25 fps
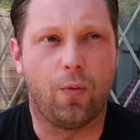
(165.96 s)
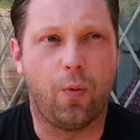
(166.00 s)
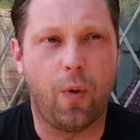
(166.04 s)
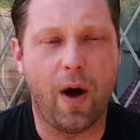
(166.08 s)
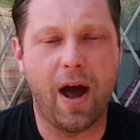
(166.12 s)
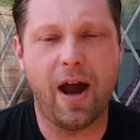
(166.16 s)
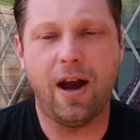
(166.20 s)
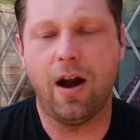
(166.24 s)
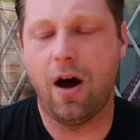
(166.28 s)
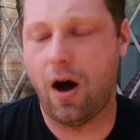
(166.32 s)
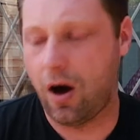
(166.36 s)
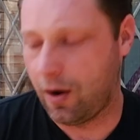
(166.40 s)

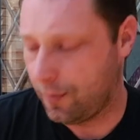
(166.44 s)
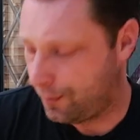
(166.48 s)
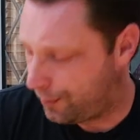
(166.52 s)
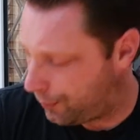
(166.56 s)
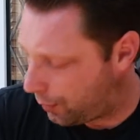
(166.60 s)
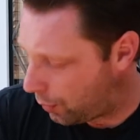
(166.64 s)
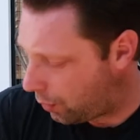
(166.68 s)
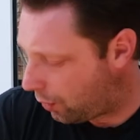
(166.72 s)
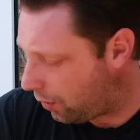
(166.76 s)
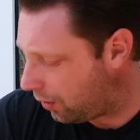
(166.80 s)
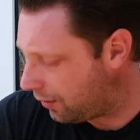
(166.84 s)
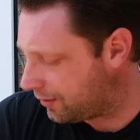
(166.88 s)
when I
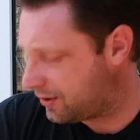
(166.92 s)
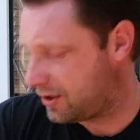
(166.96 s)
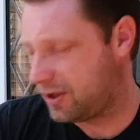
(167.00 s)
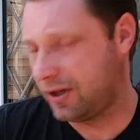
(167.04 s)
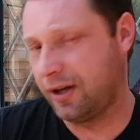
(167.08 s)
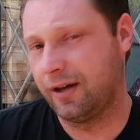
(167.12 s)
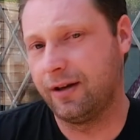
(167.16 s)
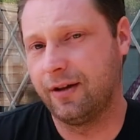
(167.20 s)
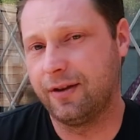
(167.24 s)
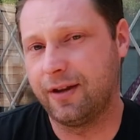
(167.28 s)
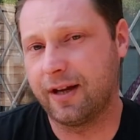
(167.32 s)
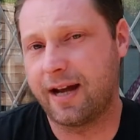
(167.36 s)

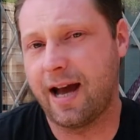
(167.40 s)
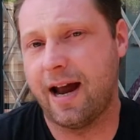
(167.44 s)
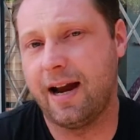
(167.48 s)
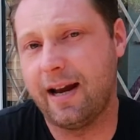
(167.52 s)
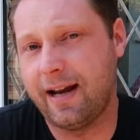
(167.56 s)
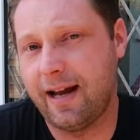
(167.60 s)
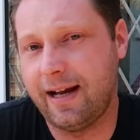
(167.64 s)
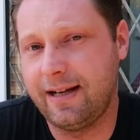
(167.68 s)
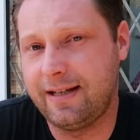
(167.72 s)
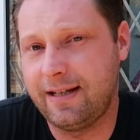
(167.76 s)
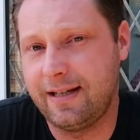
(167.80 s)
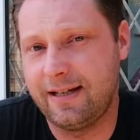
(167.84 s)
bought the
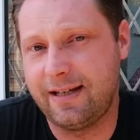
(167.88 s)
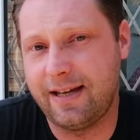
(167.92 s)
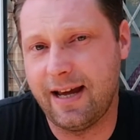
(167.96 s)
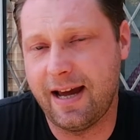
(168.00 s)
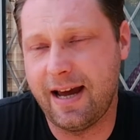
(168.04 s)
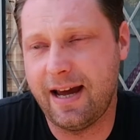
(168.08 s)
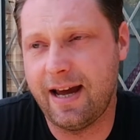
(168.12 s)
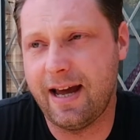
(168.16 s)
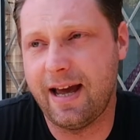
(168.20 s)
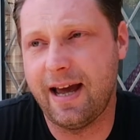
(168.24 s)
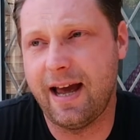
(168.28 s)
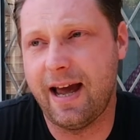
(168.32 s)
Canon
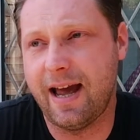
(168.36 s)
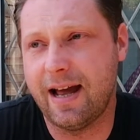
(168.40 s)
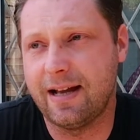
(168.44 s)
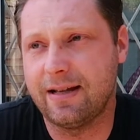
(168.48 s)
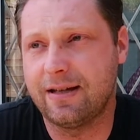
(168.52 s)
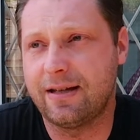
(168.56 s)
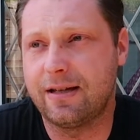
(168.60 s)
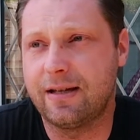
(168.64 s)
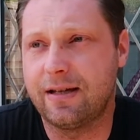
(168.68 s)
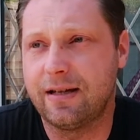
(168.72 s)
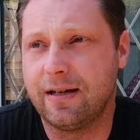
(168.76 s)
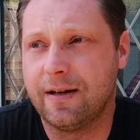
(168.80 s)

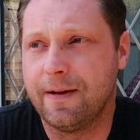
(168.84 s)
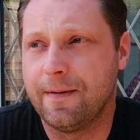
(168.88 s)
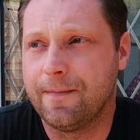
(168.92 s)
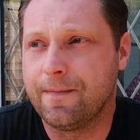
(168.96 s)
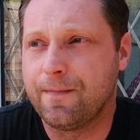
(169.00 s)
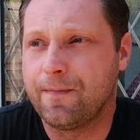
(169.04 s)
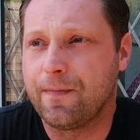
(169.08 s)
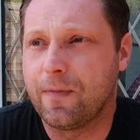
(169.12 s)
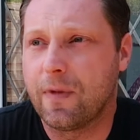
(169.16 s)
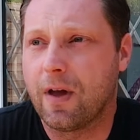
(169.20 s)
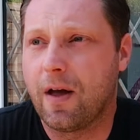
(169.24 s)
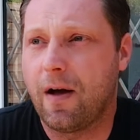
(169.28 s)
80D,
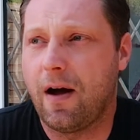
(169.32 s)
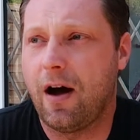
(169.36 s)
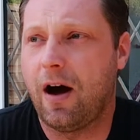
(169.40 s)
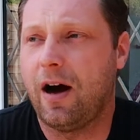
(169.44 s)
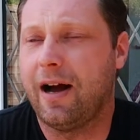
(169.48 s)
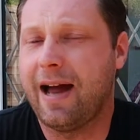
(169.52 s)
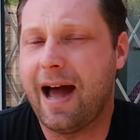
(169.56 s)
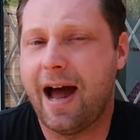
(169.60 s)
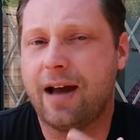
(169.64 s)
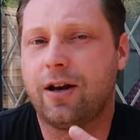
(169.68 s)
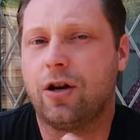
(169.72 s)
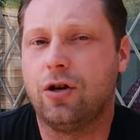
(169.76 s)

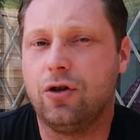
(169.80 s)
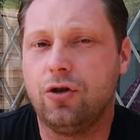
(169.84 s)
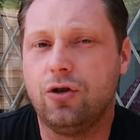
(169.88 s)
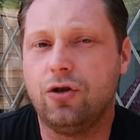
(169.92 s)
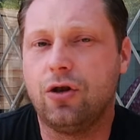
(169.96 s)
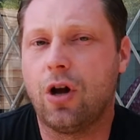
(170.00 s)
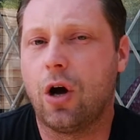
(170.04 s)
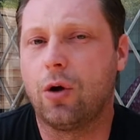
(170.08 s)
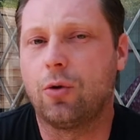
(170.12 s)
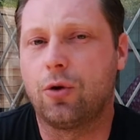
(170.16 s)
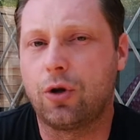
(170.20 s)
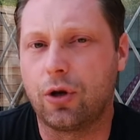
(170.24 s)
I had
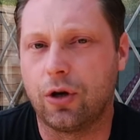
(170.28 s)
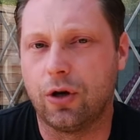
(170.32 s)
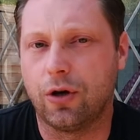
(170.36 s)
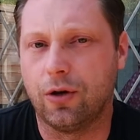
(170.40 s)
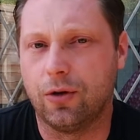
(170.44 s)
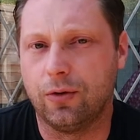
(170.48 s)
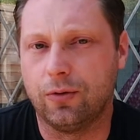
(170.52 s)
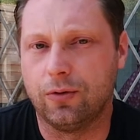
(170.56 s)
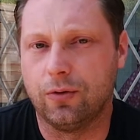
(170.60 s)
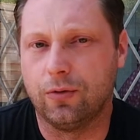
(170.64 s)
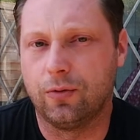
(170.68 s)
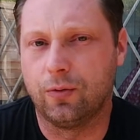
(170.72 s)
no
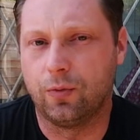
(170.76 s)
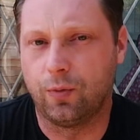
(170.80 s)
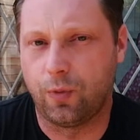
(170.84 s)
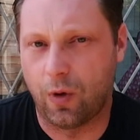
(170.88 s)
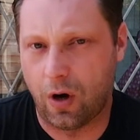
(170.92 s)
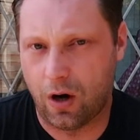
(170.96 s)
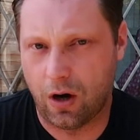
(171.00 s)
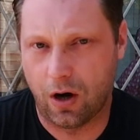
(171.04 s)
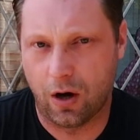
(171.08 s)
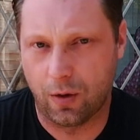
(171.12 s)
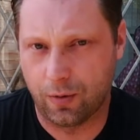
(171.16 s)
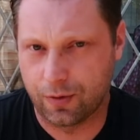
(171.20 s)
clue
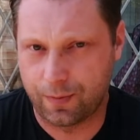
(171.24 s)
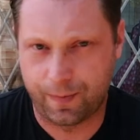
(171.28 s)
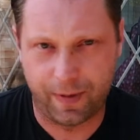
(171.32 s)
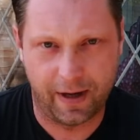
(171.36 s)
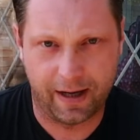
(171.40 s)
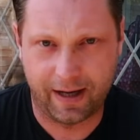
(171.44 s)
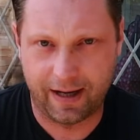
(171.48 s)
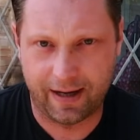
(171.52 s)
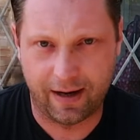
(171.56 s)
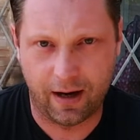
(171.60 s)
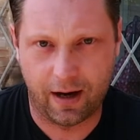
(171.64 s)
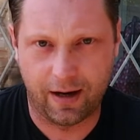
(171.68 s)
what I was
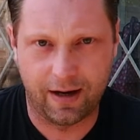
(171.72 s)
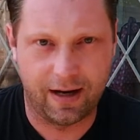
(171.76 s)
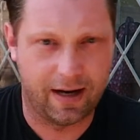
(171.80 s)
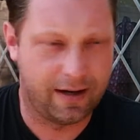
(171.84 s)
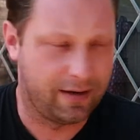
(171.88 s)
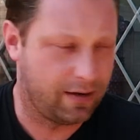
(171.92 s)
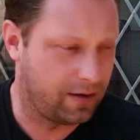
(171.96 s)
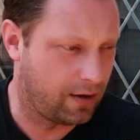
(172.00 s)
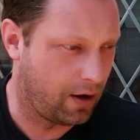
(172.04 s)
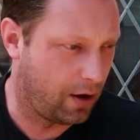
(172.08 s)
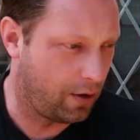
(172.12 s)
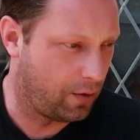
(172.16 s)
picking. I
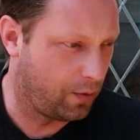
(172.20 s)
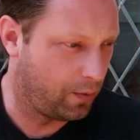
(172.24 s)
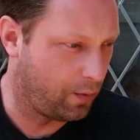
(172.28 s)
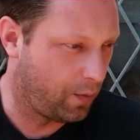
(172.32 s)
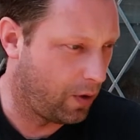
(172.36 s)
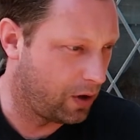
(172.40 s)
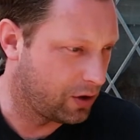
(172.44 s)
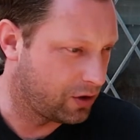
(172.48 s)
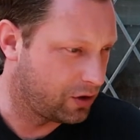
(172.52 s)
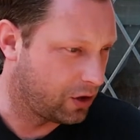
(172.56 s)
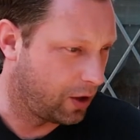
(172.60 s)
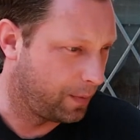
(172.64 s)
didn't know
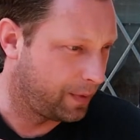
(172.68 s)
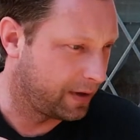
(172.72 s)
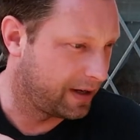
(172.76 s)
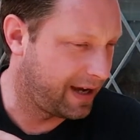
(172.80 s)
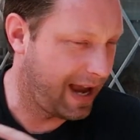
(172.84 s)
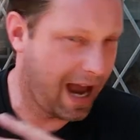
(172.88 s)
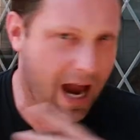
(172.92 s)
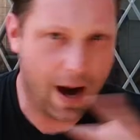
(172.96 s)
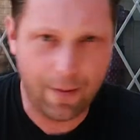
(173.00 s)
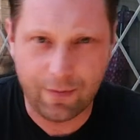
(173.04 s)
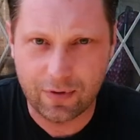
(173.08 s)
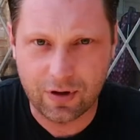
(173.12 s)
what type of
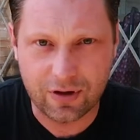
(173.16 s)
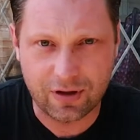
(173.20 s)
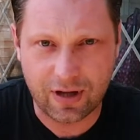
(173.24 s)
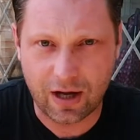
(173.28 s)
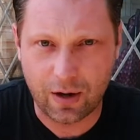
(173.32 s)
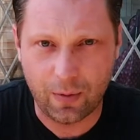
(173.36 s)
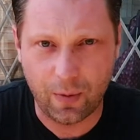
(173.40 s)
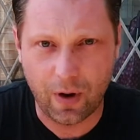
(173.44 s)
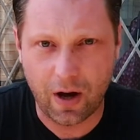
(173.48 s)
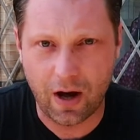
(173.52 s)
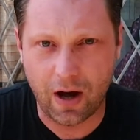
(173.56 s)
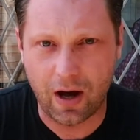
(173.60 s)
cameras
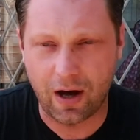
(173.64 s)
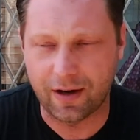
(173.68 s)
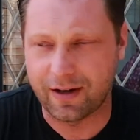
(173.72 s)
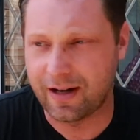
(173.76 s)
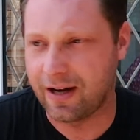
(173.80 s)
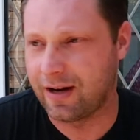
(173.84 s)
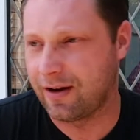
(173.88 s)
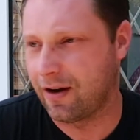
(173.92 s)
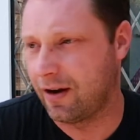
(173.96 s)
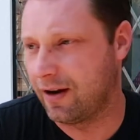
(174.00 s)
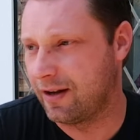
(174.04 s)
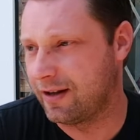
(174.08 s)
they were. I
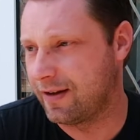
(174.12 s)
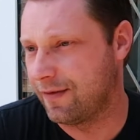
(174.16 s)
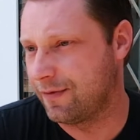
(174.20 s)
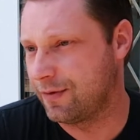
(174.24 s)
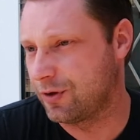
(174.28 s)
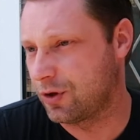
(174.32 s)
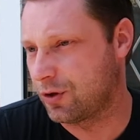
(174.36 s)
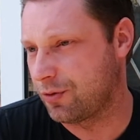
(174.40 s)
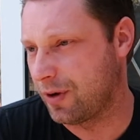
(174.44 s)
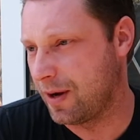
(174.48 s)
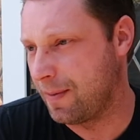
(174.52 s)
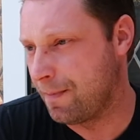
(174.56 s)
didn't know the
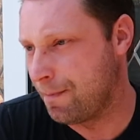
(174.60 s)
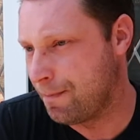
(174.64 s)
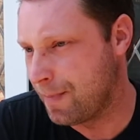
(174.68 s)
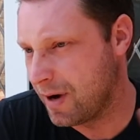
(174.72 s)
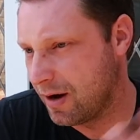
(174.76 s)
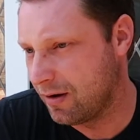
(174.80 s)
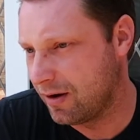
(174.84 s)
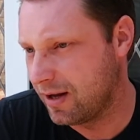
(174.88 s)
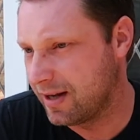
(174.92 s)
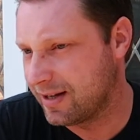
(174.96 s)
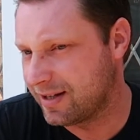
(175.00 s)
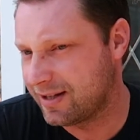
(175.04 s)
difference between
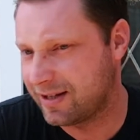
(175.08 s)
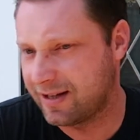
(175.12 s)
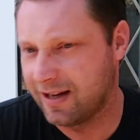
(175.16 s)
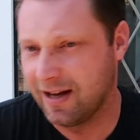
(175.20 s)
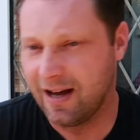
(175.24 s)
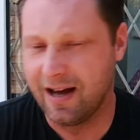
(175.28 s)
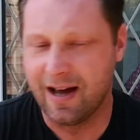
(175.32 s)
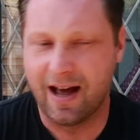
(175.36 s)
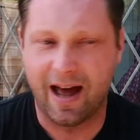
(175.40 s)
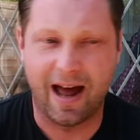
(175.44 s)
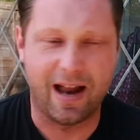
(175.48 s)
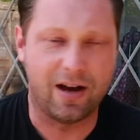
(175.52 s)
mirrorless
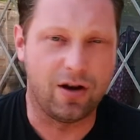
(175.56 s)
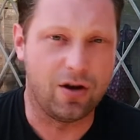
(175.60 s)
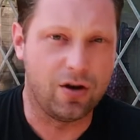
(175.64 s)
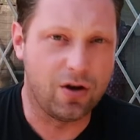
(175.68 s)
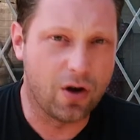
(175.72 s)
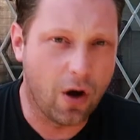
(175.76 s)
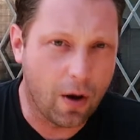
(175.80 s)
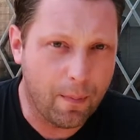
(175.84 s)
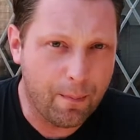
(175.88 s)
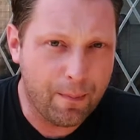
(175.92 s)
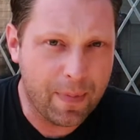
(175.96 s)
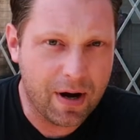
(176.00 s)
and
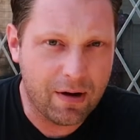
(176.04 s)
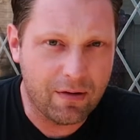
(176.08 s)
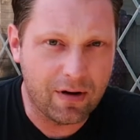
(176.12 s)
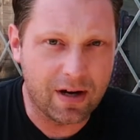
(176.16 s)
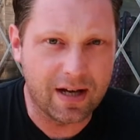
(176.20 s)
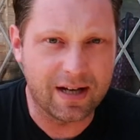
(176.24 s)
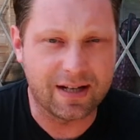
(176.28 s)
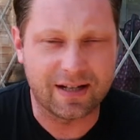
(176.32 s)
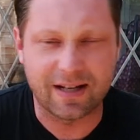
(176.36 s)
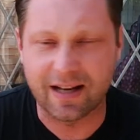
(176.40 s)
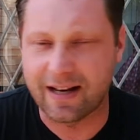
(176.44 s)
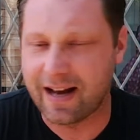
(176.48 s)

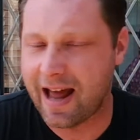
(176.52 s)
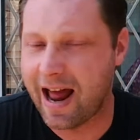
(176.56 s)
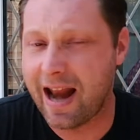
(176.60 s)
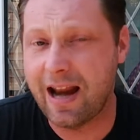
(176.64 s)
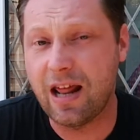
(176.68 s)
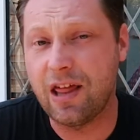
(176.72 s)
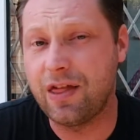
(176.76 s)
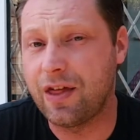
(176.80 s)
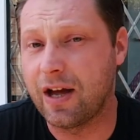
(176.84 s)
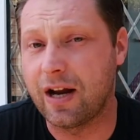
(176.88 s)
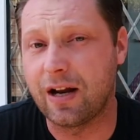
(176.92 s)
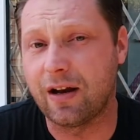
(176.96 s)
non-mirrorless and
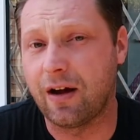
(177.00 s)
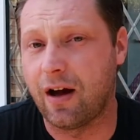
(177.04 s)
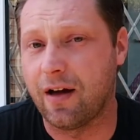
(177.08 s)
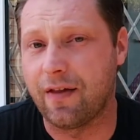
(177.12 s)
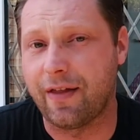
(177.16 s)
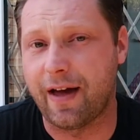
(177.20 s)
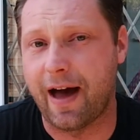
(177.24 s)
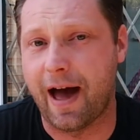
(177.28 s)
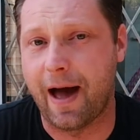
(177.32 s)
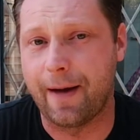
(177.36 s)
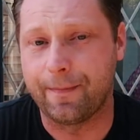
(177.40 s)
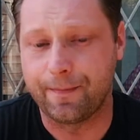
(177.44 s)
anything
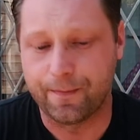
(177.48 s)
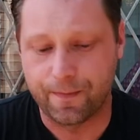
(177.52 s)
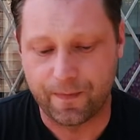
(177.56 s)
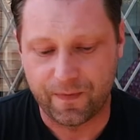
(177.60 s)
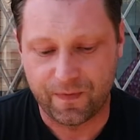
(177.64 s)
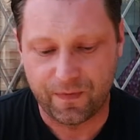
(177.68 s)
like that.